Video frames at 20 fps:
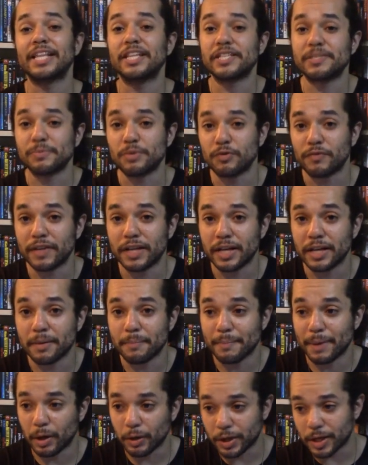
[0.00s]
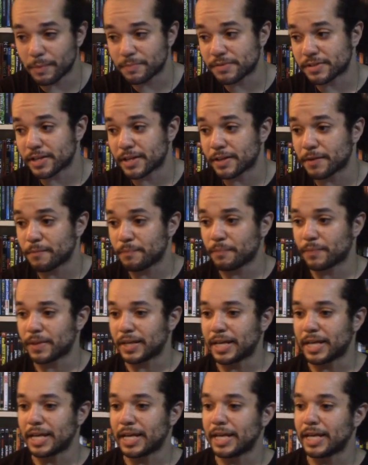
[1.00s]
in this movie, Mel Gibson.
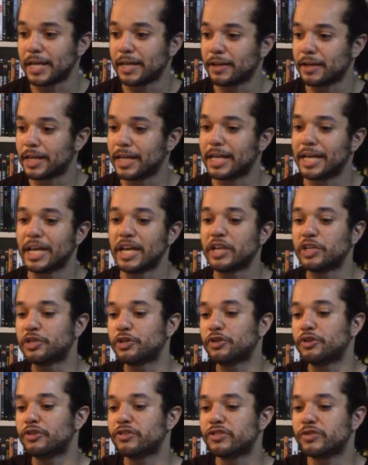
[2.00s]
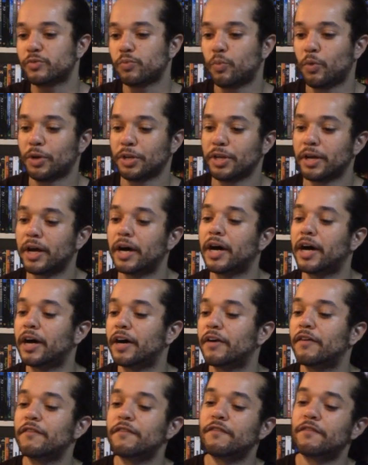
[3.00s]
He injures one
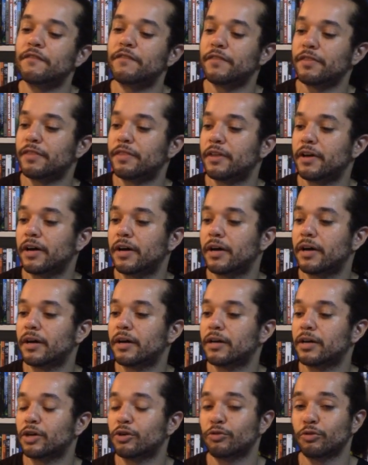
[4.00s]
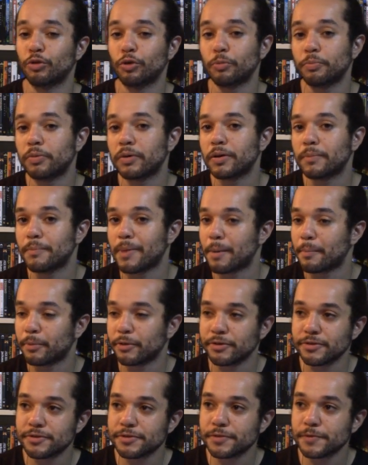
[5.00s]
of the group
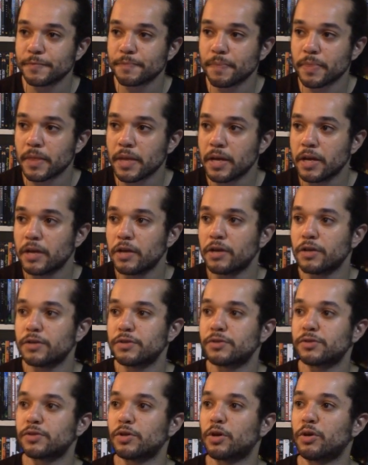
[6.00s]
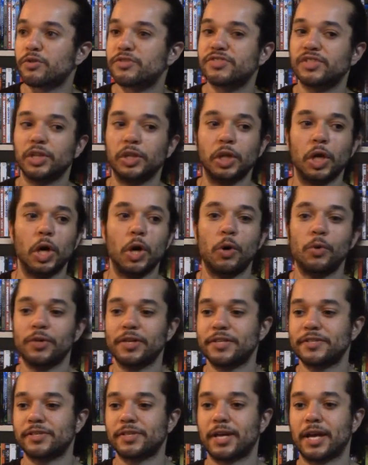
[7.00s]
members. So
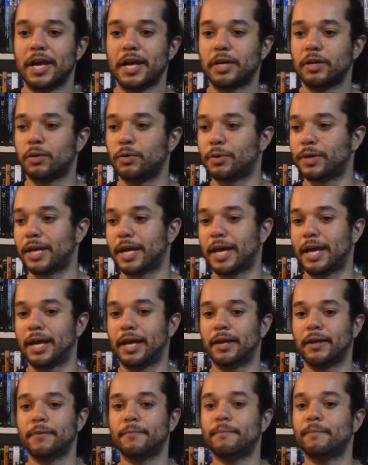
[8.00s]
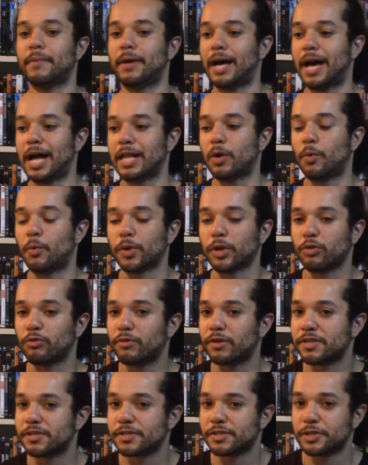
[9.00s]
Stallone is like, okay, I don't want to
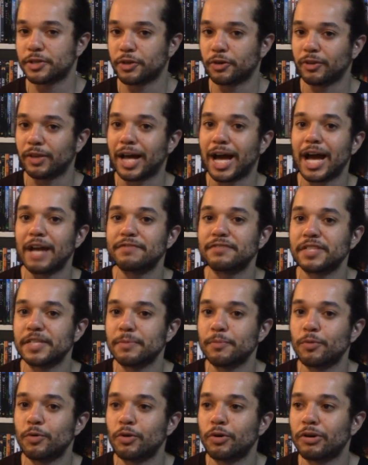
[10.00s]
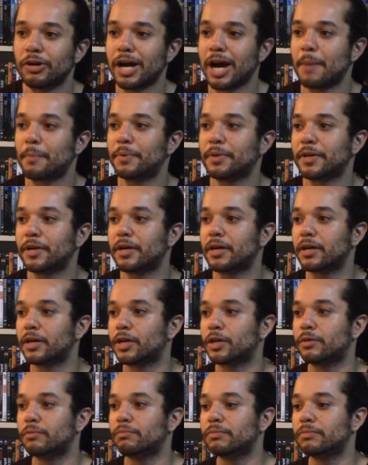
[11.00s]
risk your lives anymore. I'm going to
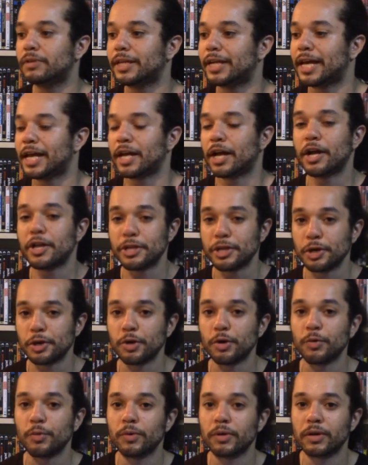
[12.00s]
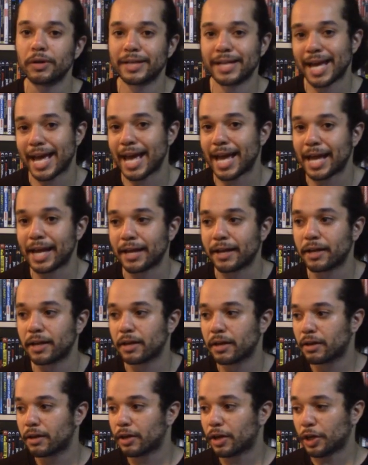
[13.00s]
get a new gang,
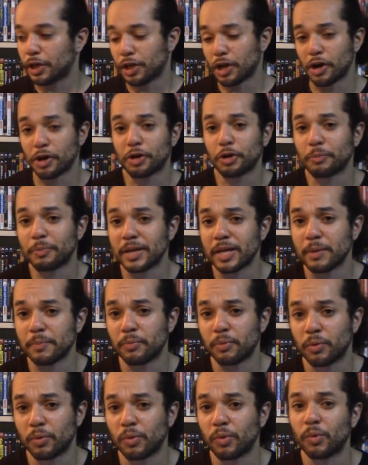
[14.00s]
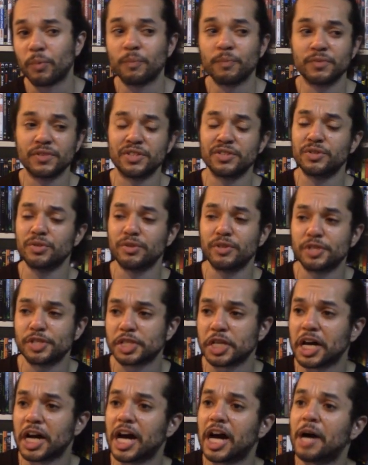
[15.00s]
younger people, to do the
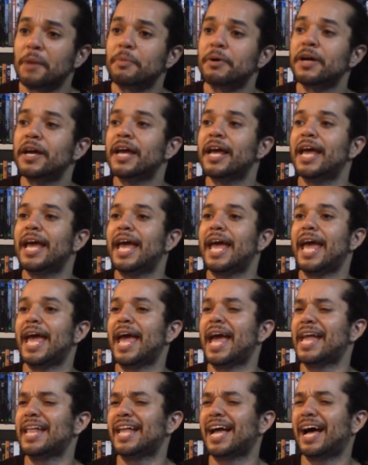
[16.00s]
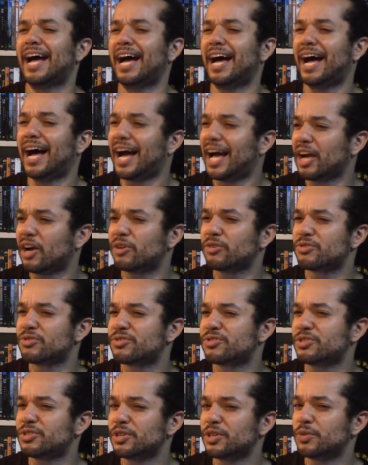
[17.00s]
job. And I
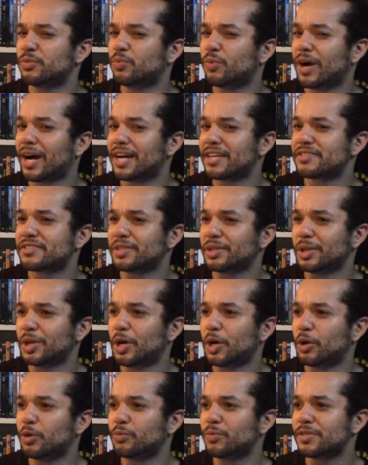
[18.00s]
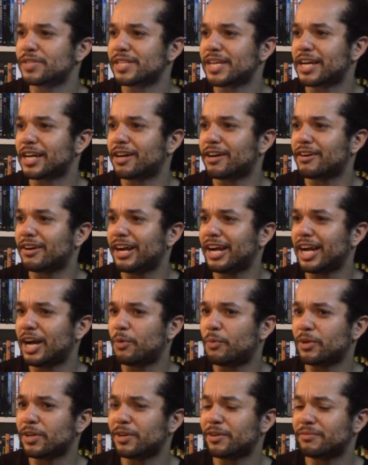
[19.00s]
understood why Stallone was like, all right, I
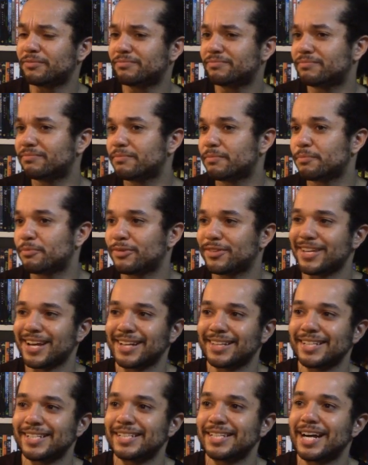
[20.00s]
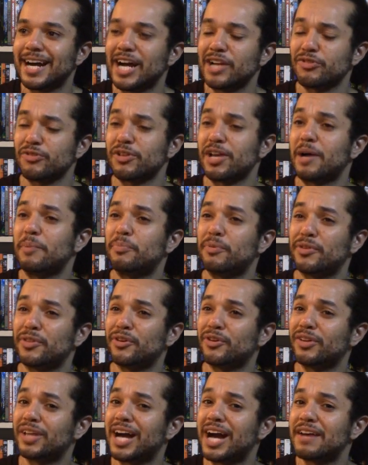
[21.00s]
want to protect these guys or not put
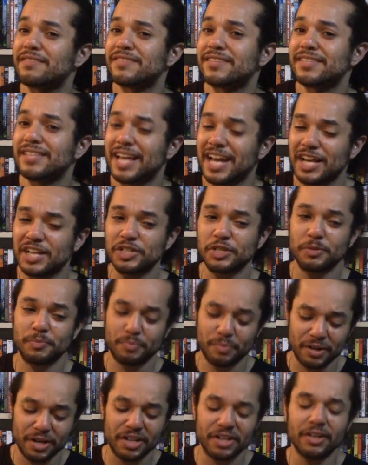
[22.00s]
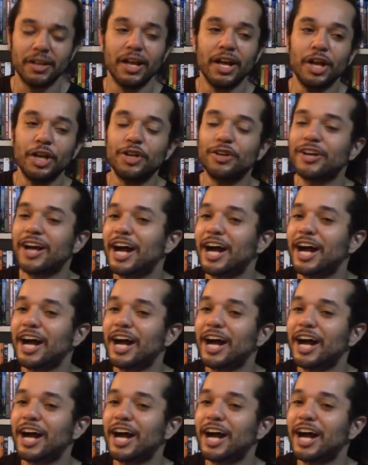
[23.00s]
their lives in danger. But you're